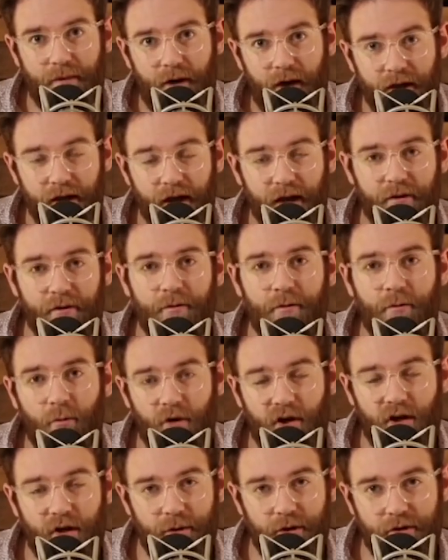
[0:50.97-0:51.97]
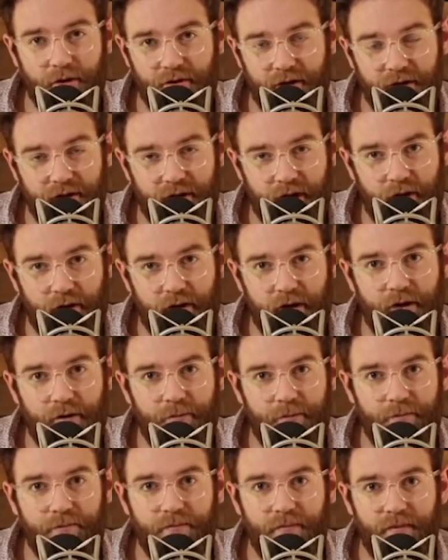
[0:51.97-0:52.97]
Again, we're going to be using SoundCloud.
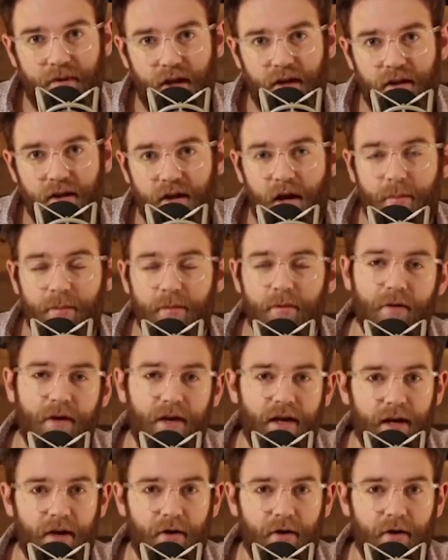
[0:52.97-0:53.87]
In the upper right-hand